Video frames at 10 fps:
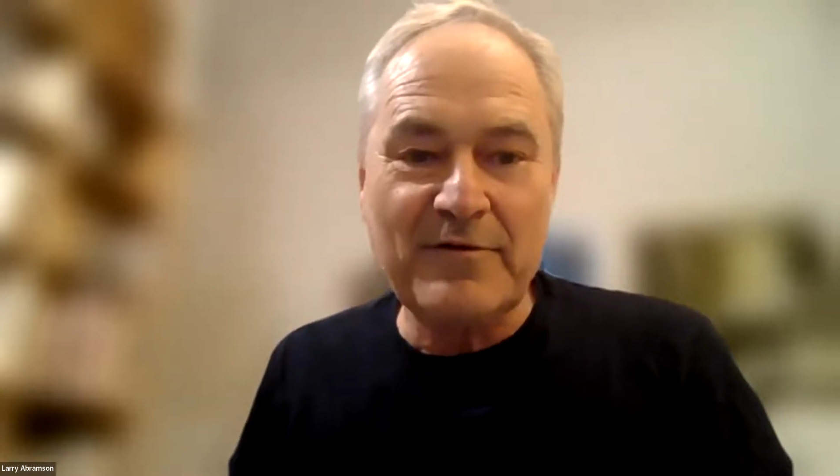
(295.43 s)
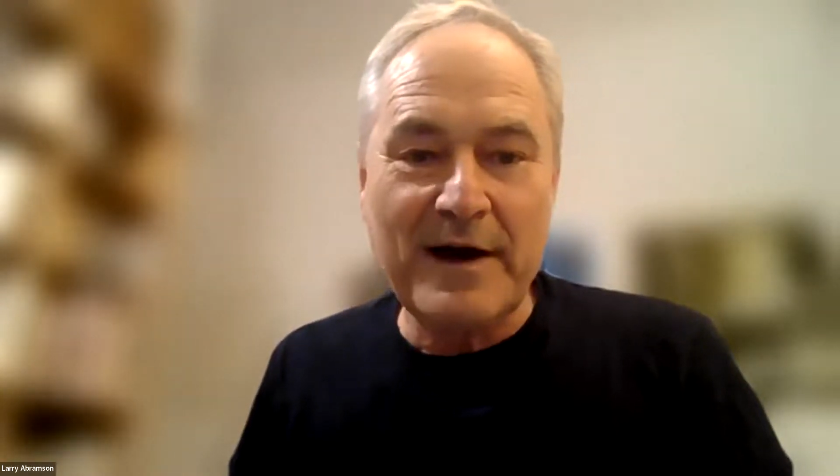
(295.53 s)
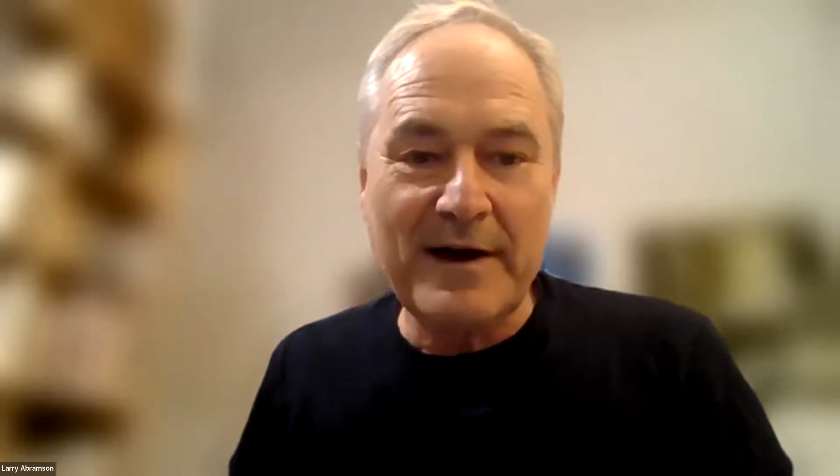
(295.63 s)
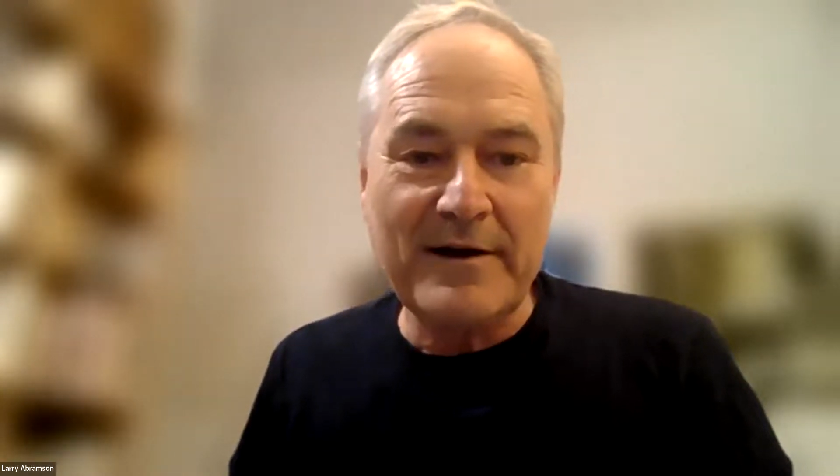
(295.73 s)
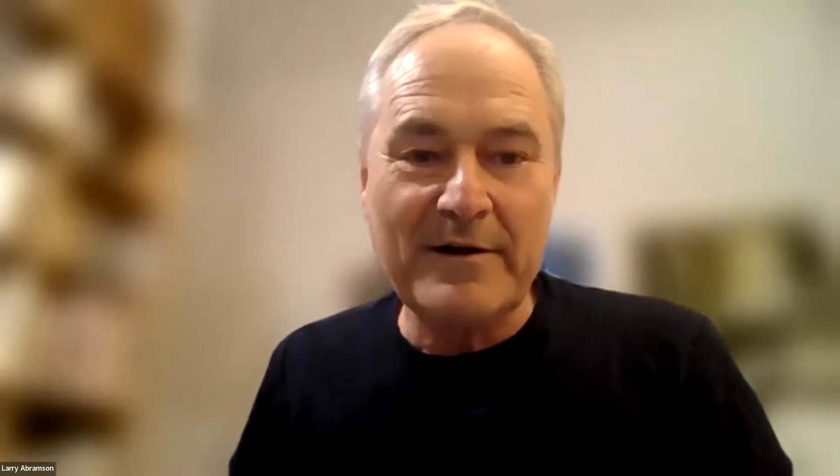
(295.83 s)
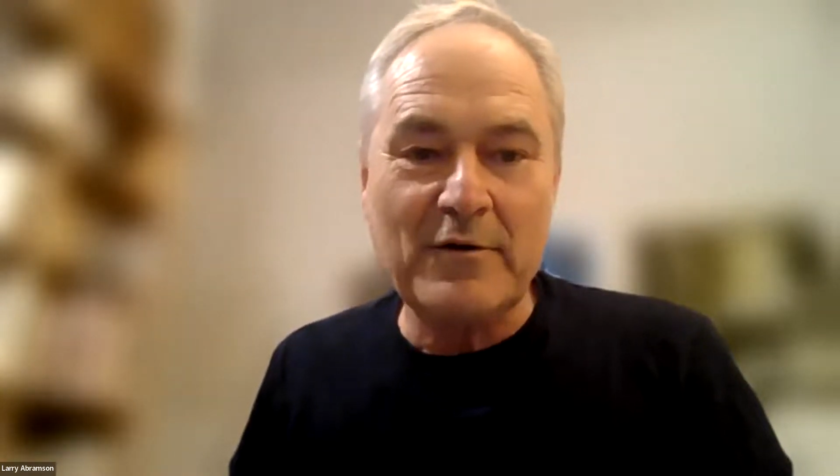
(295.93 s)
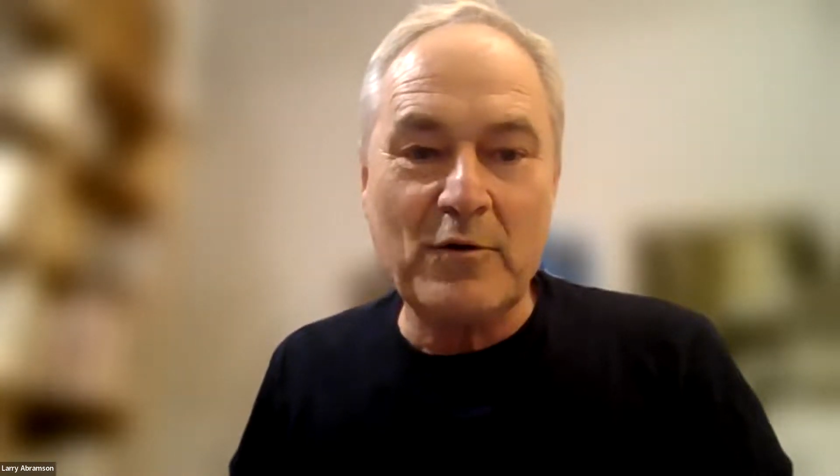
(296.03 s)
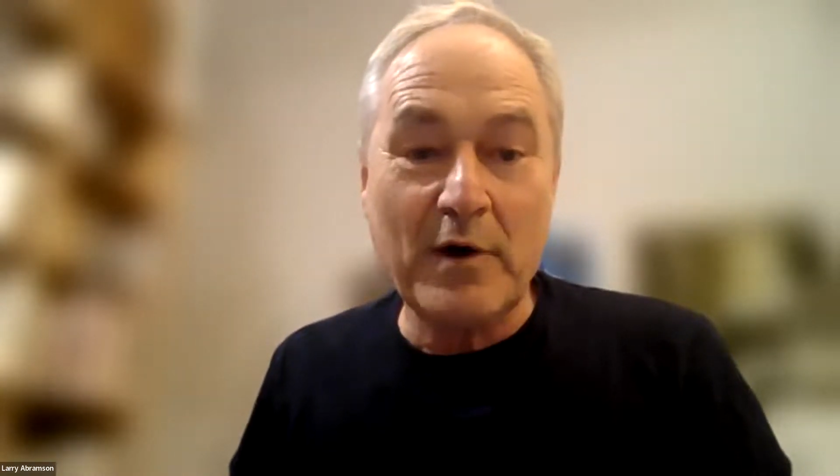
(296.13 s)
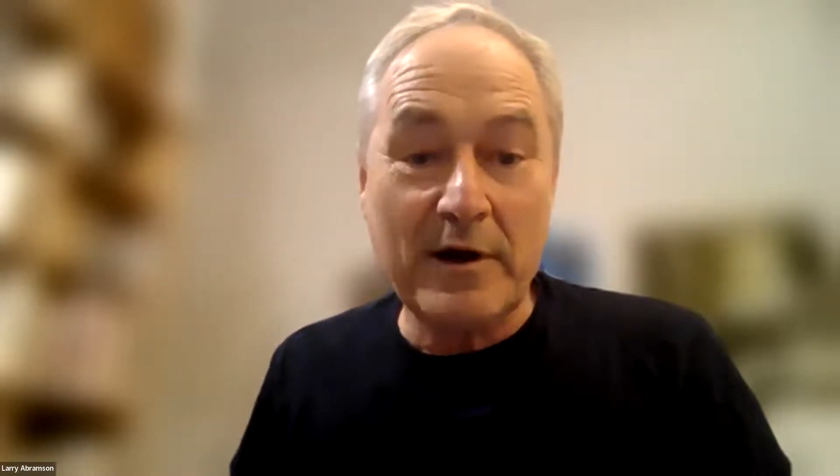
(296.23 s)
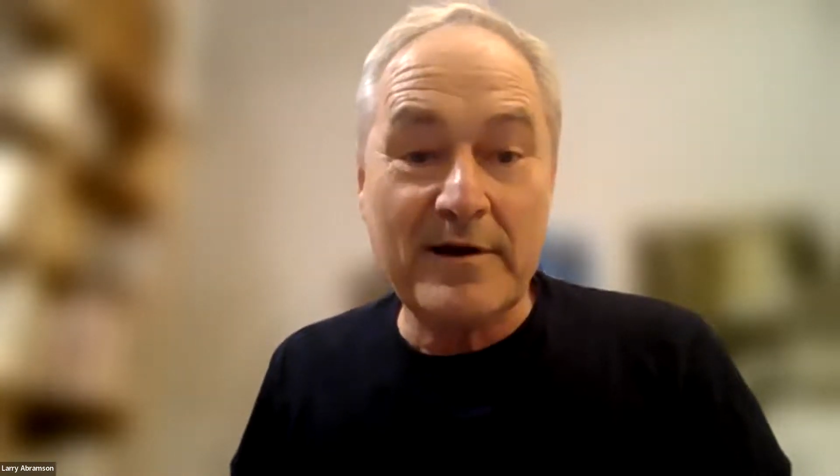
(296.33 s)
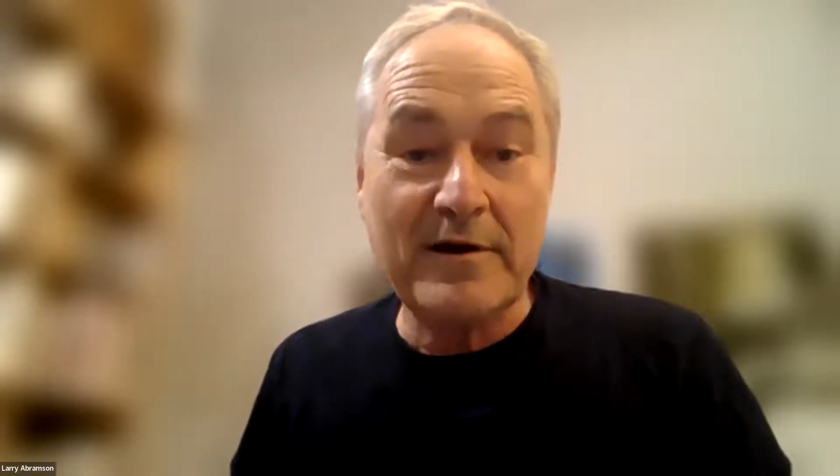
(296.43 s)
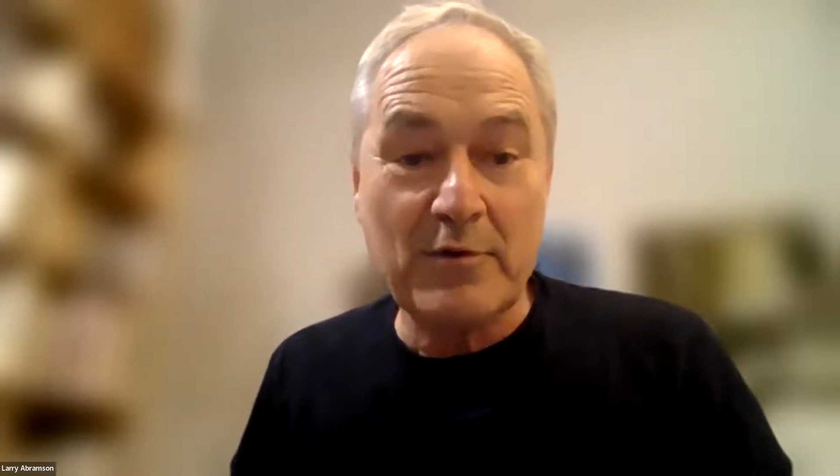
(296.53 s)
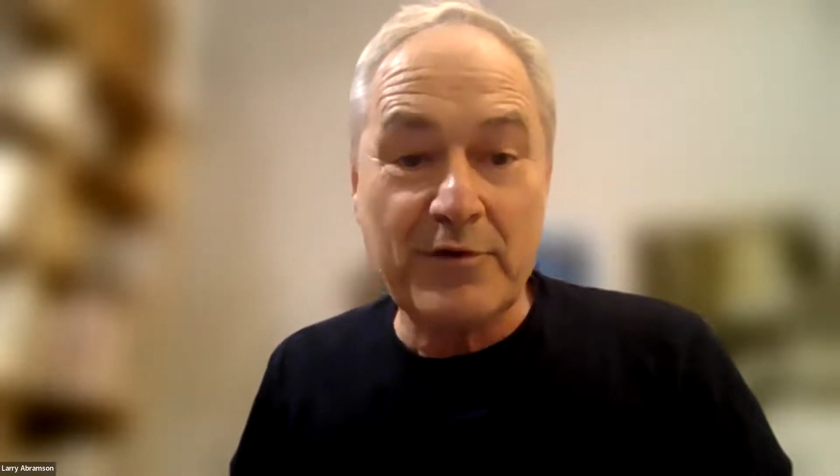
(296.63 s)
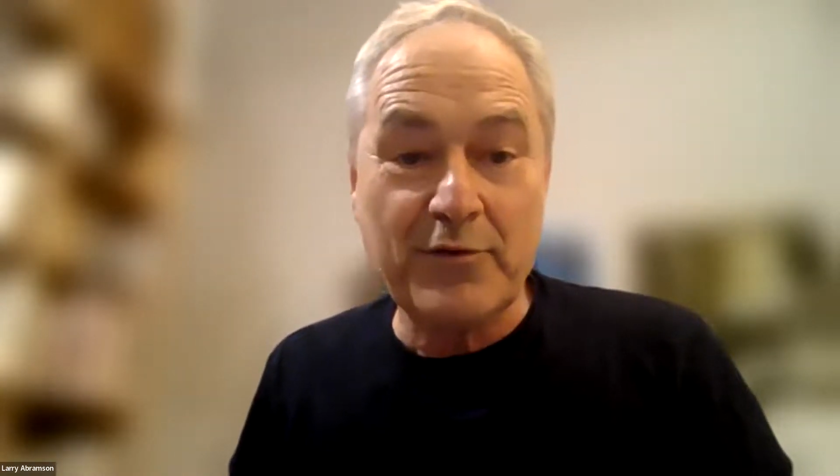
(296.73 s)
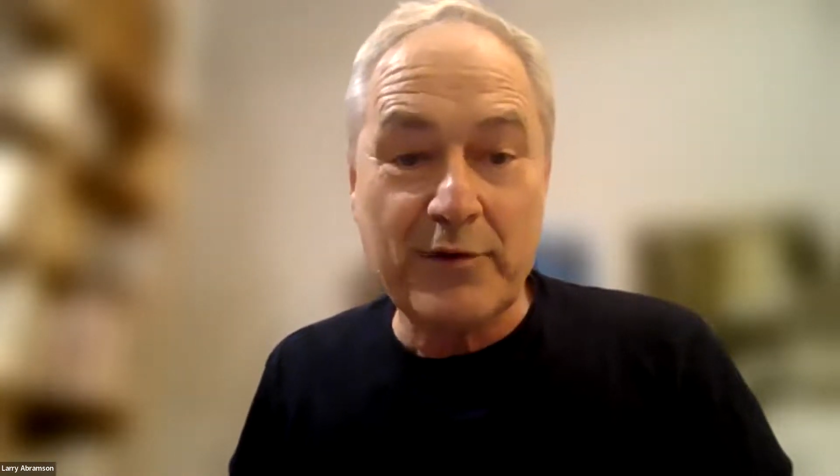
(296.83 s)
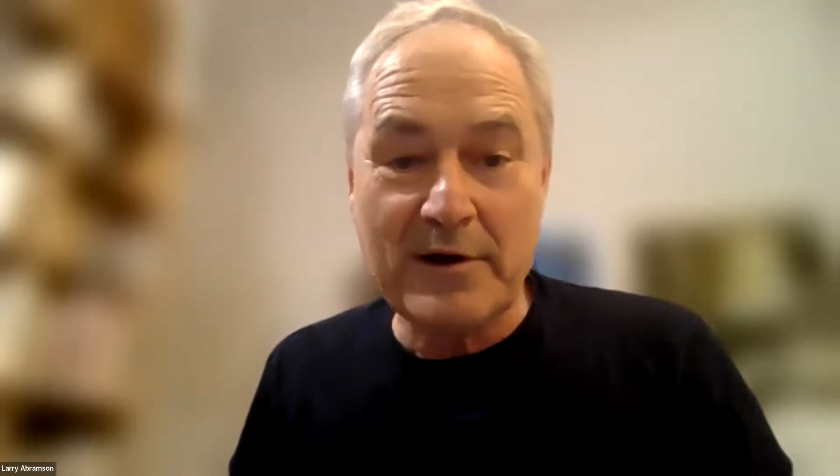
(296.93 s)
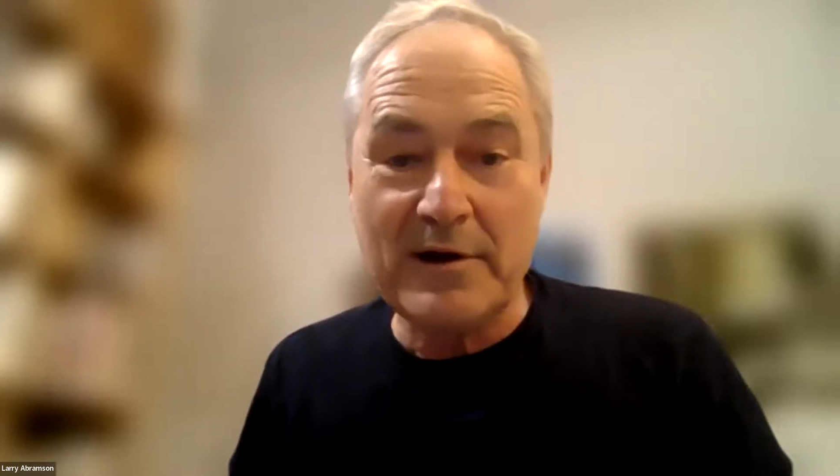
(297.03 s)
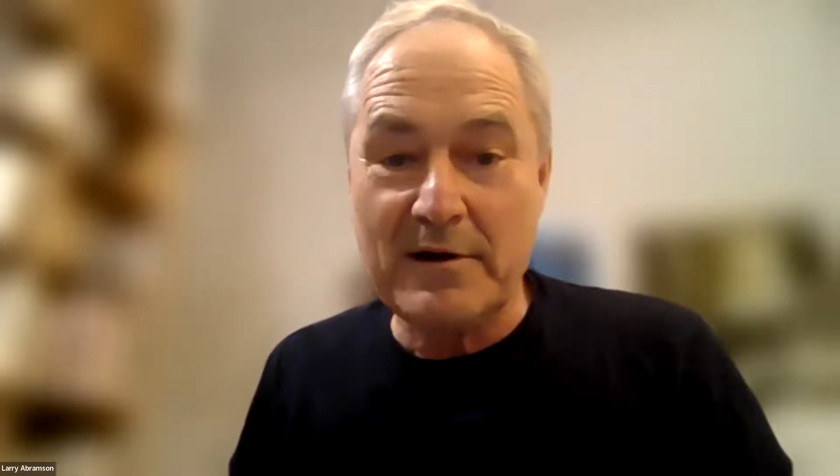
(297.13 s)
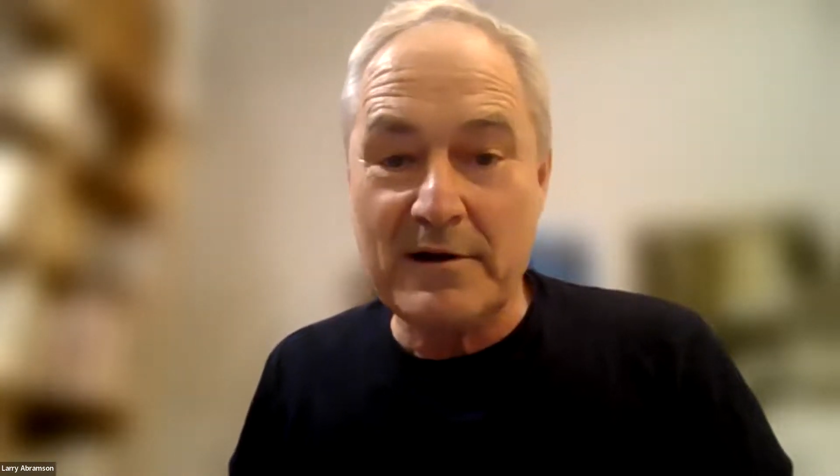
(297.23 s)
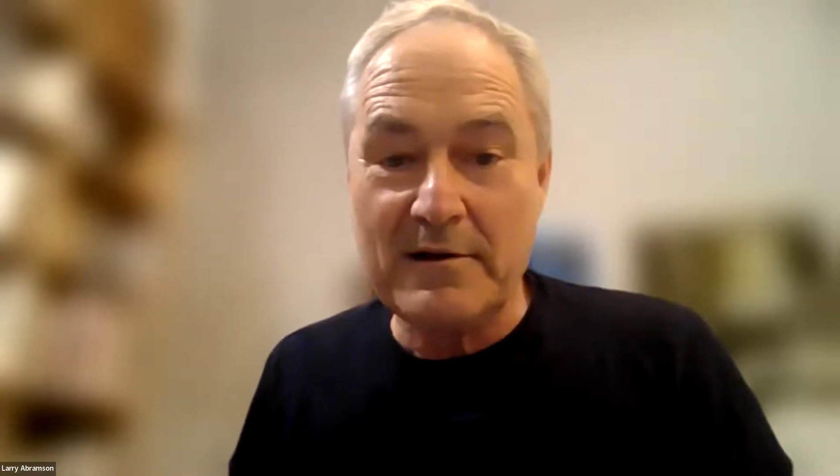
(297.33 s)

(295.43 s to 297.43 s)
via working with real